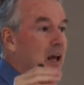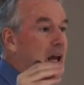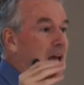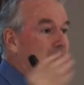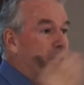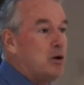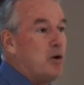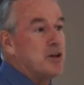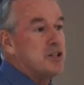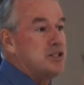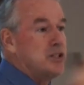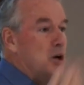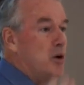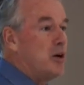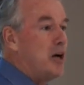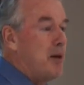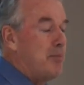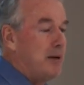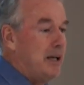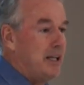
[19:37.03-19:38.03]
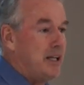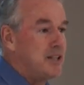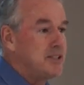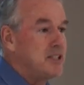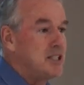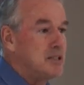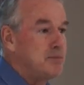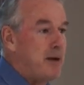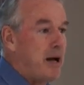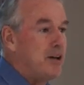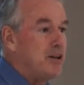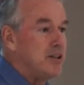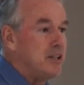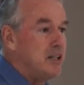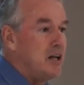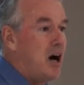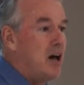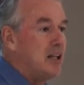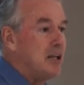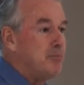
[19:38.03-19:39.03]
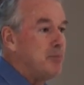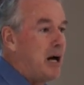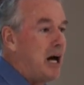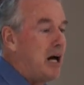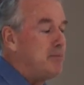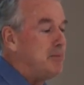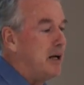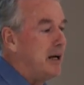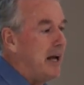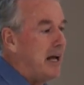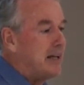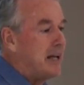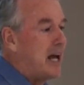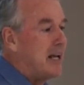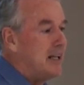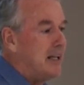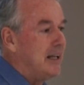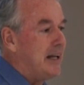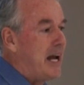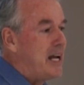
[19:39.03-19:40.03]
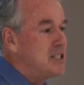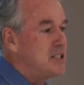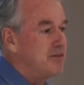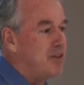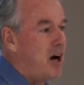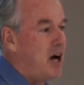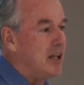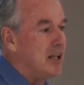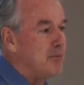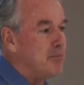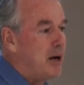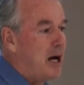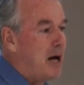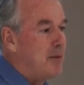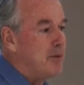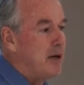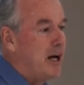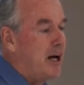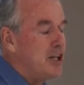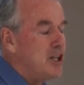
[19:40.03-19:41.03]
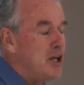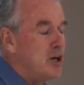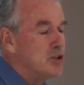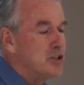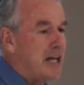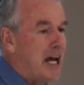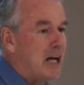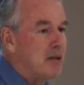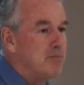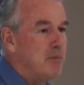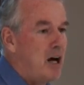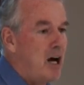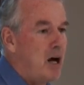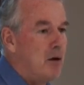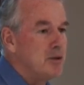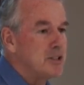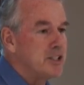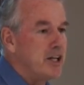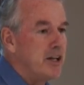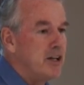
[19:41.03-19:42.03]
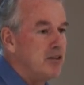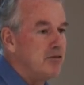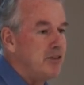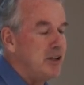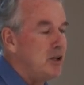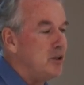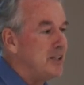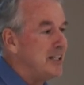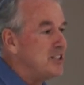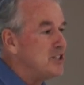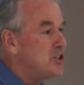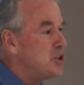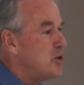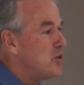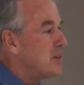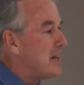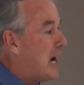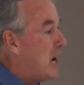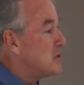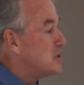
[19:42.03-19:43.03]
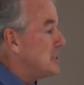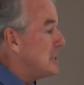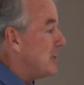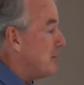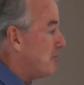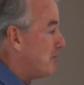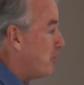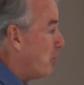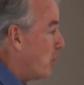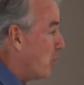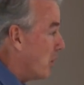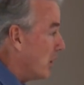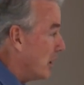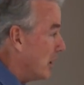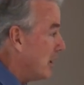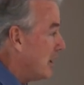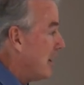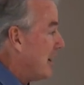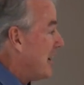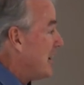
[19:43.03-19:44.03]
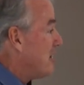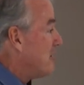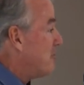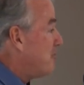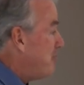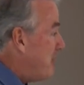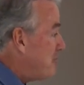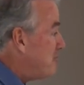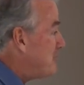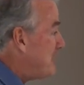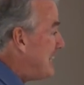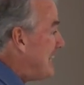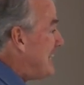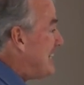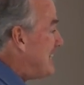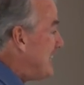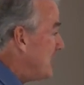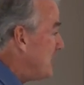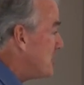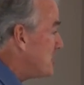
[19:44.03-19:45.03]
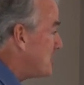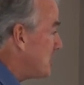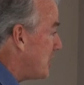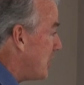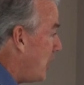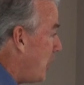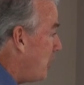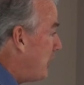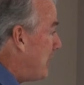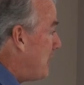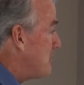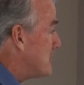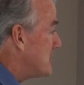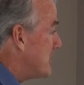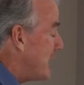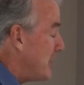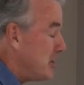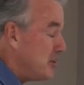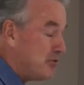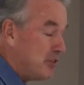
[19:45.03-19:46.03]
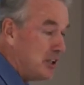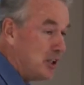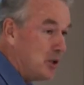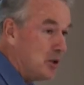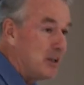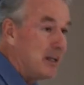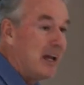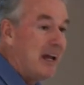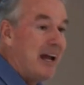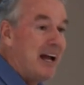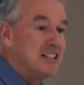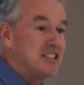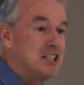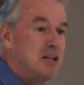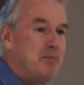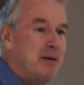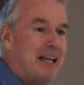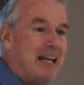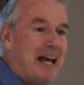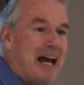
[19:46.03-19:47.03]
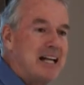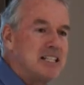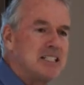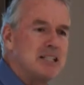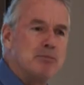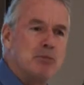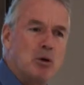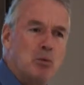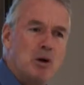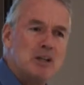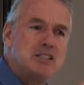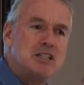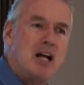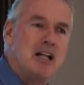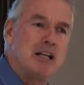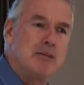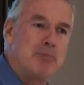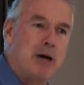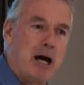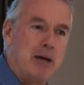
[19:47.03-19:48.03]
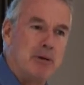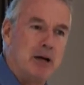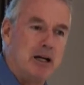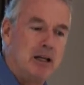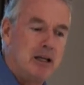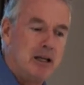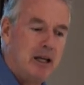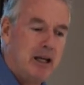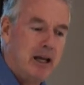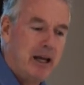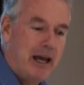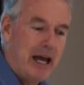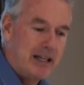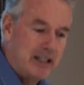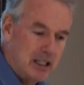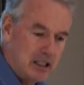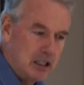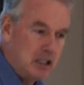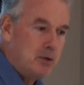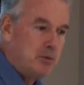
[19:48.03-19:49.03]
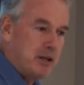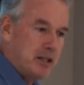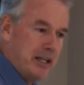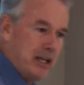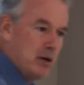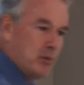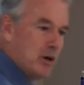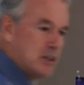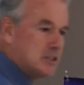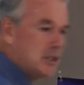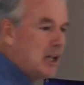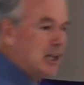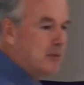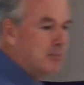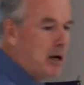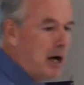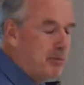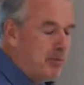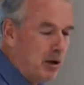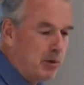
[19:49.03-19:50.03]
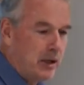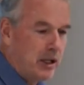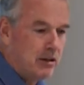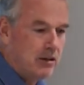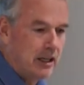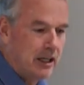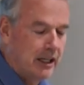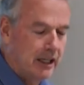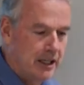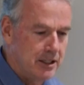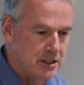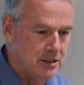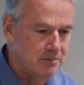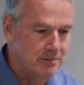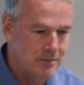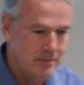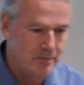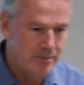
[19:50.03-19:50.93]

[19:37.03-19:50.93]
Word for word: And of course, no company does this better than Alibaba. And, and in the case of Alibaba, you know, Jack Ma was interviewed in 2004. 15 years ago, he was interviewed, and somebody asked him, what's Alibaba? And then you would think, what's Alibaba? What do you think it is?